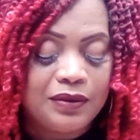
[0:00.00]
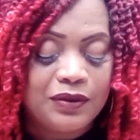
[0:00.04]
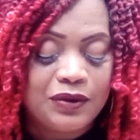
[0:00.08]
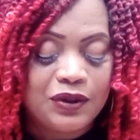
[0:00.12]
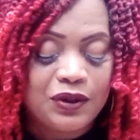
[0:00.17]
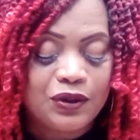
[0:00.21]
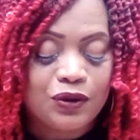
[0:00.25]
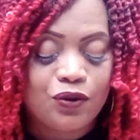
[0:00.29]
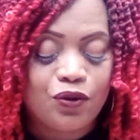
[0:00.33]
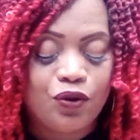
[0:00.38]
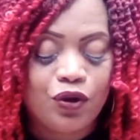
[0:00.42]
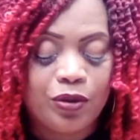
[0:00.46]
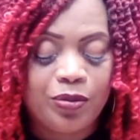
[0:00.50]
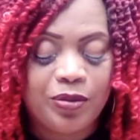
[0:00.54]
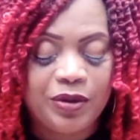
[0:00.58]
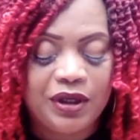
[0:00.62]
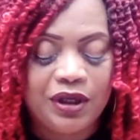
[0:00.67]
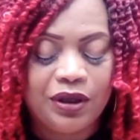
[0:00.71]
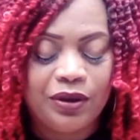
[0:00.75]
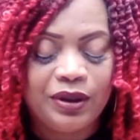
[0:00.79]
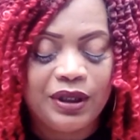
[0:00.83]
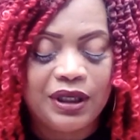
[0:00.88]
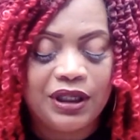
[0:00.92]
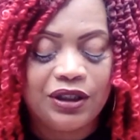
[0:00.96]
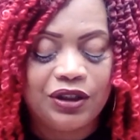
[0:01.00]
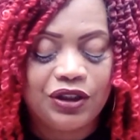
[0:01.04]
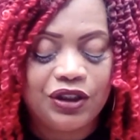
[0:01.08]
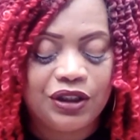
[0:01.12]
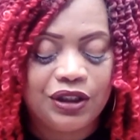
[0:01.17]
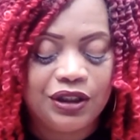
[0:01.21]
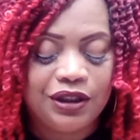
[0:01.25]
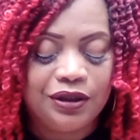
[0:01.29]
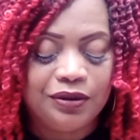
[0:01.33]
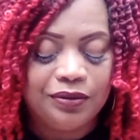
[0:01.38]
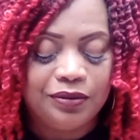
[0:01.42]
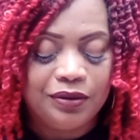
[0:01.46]
Scorpio
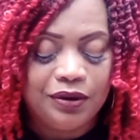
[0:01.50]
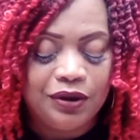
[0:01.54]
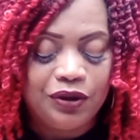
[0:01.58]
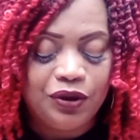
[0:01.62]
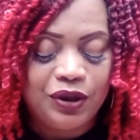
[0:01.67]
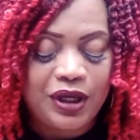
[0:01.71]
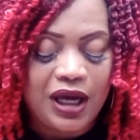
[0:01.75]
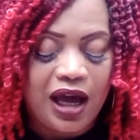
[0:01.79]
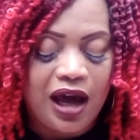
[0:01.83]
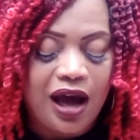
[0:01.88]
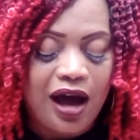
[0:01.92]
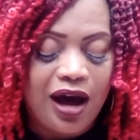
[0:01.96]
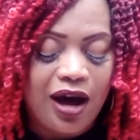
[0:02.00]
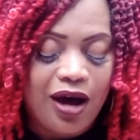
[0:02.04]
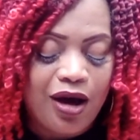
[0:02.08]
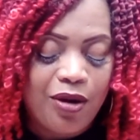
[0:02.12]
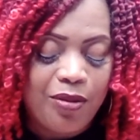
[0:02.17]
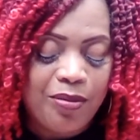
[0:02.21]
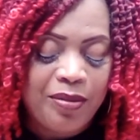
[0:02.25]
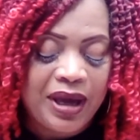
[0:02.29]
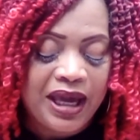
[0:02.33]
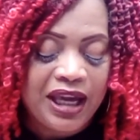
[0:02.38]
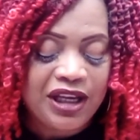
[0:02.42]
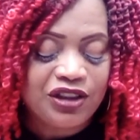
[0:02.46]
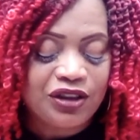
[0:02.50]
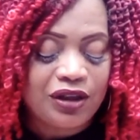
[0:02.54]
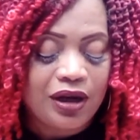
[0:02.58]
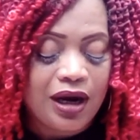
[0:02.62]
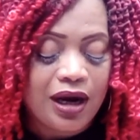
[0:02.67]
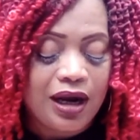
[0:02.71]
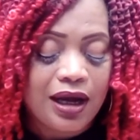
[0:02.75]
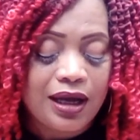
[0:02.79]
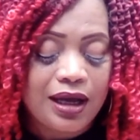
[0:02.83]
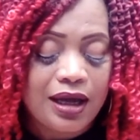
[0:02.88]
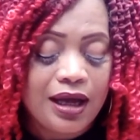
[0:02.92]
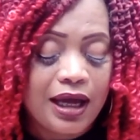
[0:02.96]
energy. You got all major
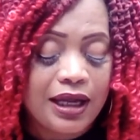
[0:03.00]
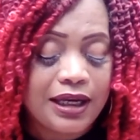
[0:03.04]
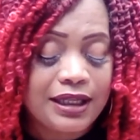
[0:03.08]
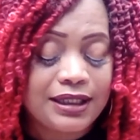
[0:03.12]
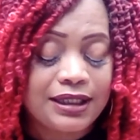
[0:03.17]
arcana.